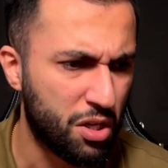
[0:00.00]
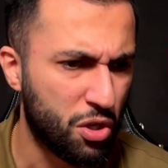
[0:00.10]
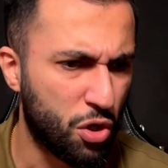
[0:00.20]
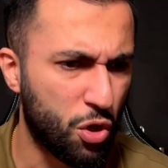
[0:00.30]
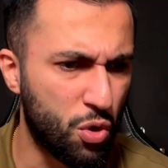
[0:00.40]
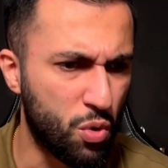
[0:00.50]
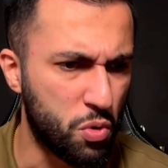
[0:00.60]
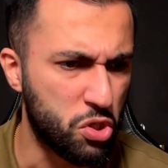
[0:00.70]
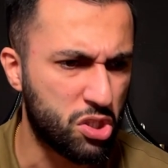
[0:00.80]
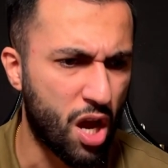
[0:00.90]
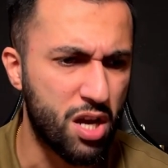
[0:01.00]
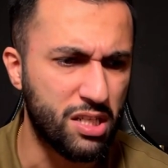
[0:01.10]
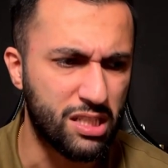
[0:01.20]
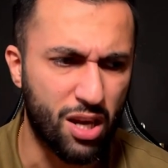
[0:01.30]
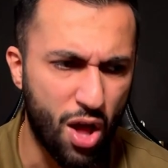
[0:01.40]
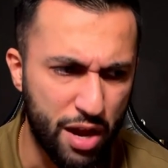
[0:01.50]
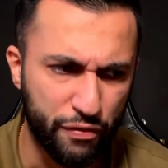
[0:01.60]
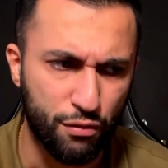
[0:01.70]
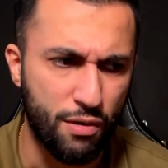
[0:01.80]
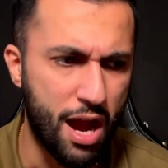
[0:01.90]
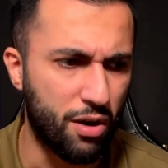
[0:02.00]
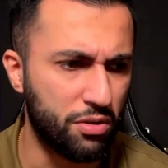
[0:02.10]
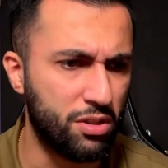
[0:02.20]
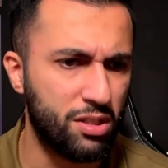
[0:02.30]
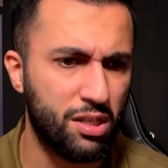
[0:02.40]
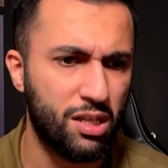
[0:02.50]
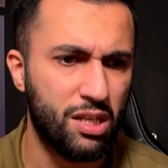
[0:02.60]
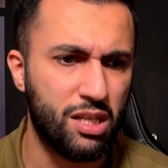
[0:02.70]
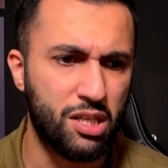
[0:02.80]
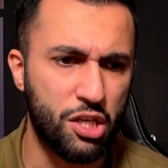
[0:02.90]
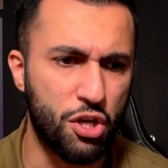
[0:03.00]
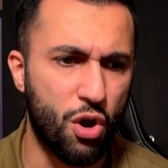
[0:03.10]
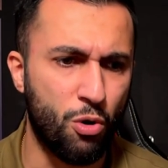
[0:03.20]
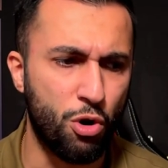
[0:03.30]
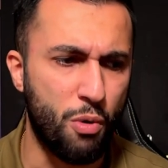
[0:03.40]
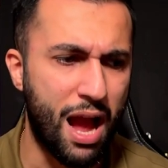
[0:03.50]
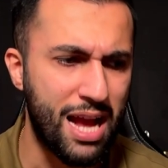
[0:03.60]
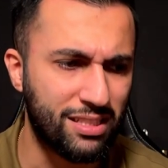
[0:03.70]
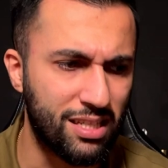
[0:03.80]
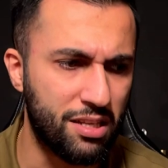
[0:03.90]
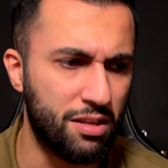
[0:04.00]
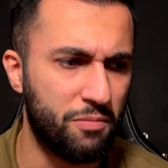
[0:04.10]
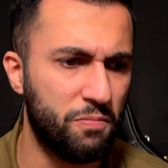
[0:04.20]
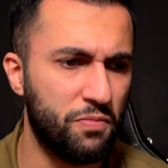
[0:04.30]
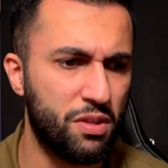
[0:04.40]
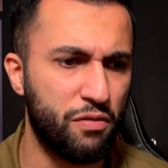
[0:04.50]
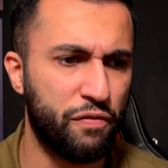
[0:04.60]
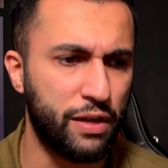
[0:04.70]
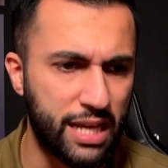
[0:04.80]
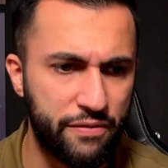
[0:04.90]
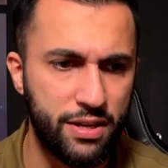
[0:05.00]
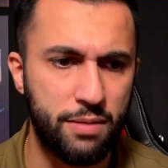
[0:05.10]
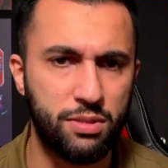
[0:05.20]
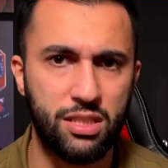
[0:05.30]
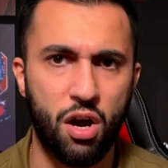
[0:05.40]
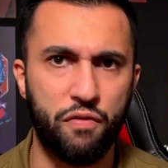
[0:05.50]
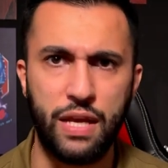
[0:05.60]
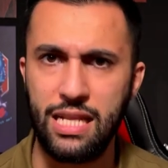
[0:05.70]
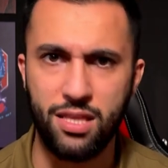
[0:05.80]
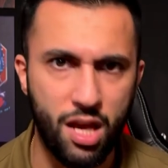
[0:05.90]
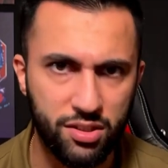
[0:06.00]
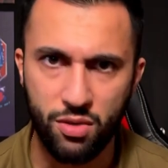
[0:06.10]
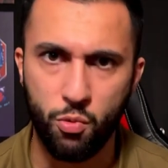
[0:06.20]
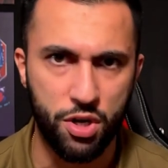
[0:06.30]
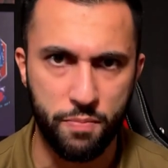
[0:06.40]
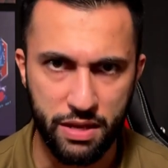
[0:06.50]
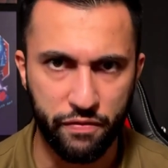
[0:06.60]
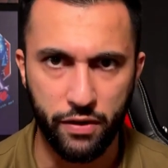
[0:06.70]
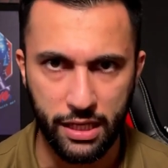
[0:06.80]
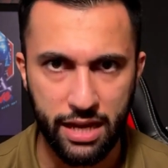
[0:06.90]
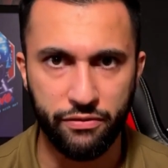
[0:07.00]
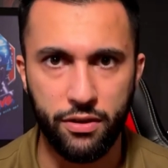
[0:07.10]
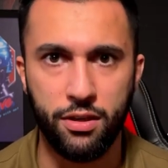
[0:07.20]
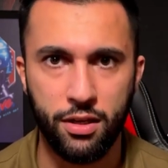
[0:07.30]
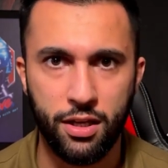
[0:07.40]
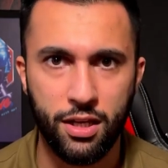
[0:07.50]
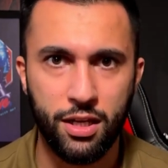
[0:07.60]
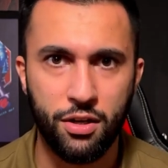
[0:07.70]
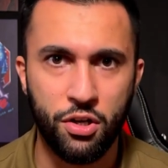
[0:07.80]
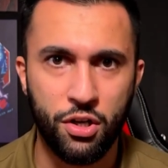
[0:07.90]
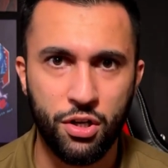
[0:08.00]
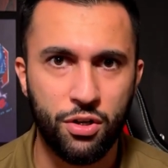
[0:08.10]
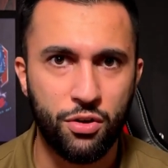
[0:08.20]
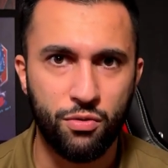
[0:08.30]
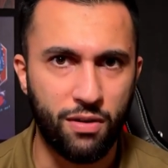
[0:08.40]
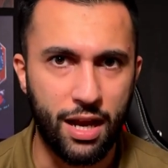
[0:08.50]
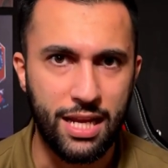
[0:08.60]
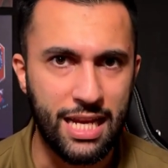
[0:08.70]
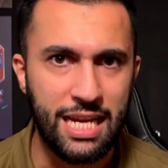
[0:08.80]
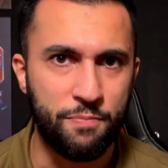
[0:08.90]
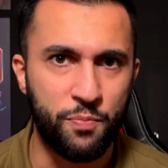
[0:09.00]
who turned his life around, you know, who hasn't forgiven himself. He doesn't want to be forgiven, right? He